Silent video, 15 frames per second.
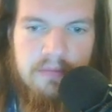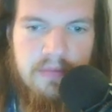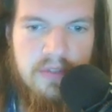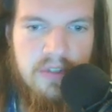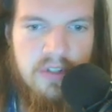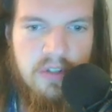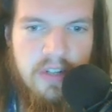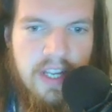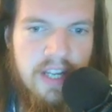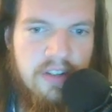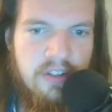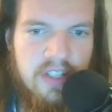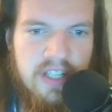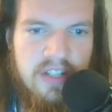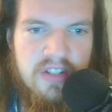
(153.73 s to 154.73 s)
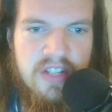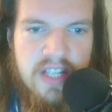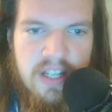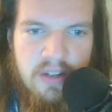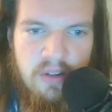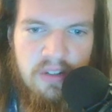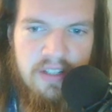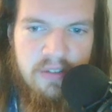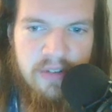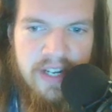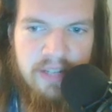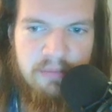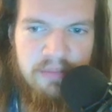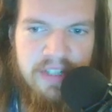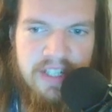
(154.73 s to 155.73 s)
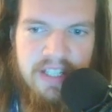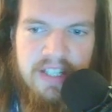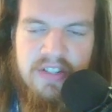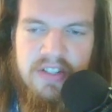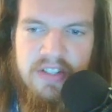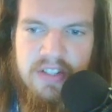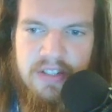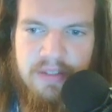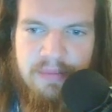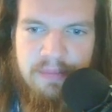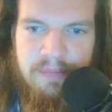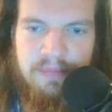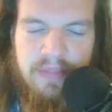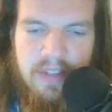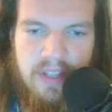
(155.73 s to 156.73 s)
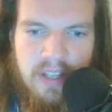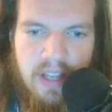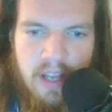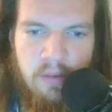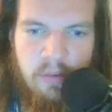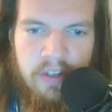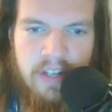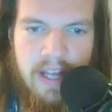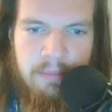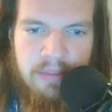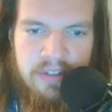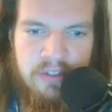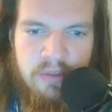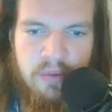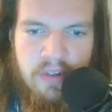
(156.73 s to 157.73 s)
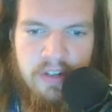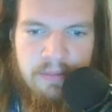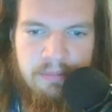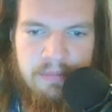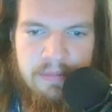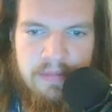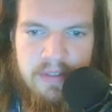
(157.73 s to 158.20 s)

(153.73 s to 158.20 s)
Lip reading: So here you can see all the red bricks and what happened to them.